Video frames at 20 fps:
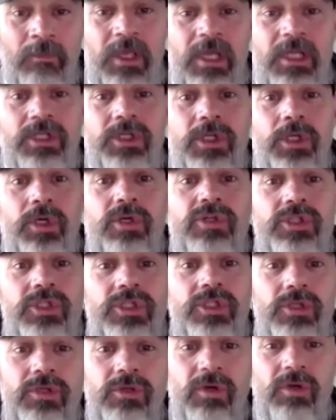It
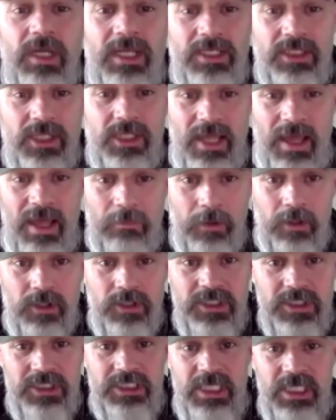turns you into that
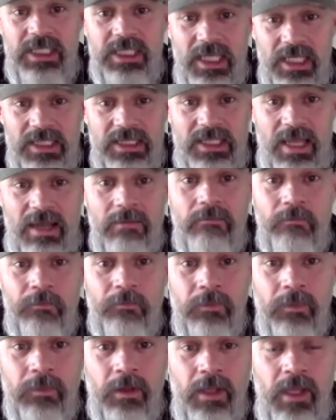person seething at
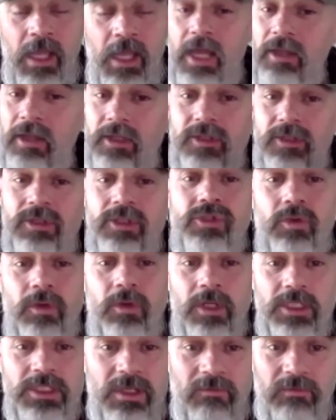them, and you
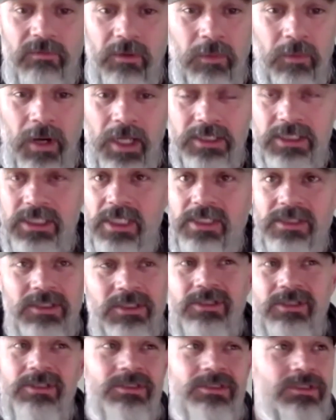destroy yourself in the
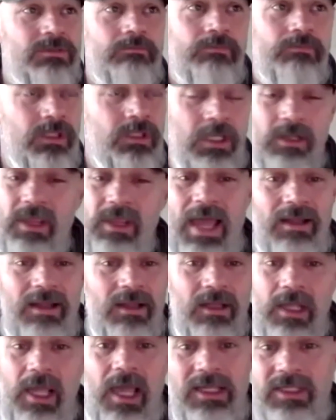process.
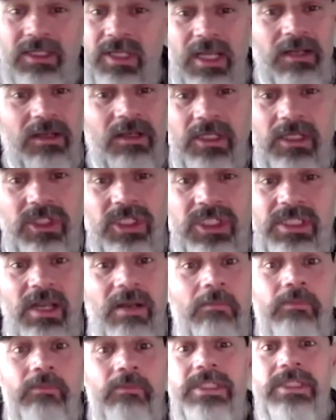That guys, in, just
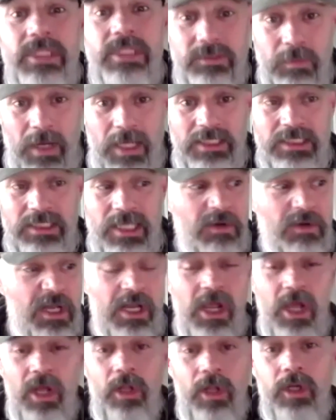in a business mindset,
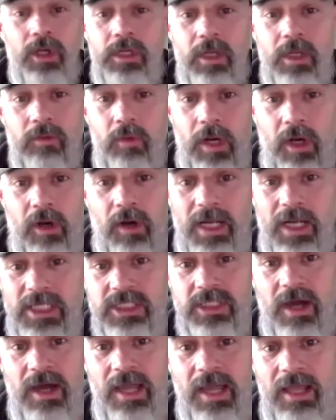right? Look at what
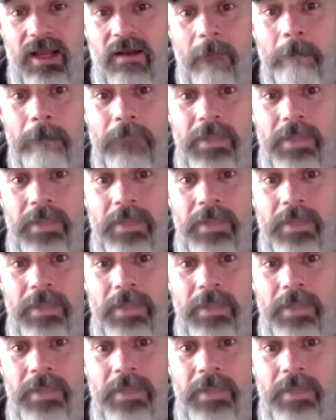Christ taught in a